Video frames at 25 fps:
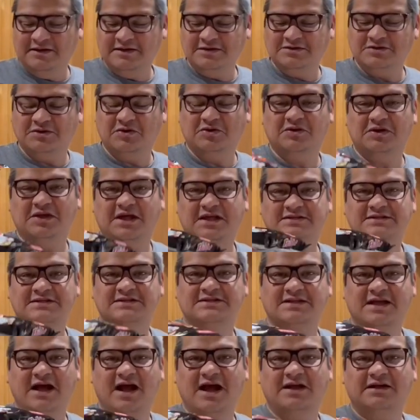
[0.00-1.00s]
So let's
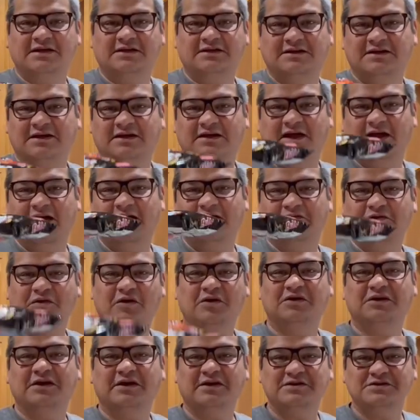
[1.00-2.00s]
start. I've
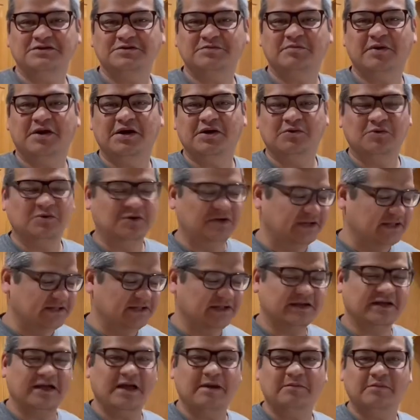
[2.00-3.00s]
got Karishma holding
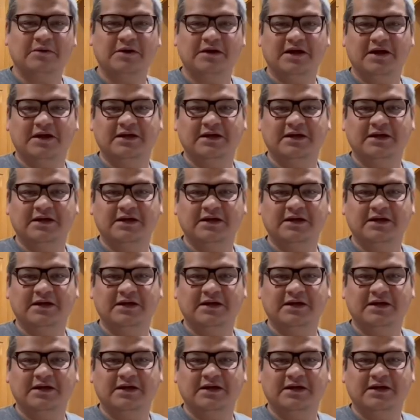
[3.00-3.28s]
the camera.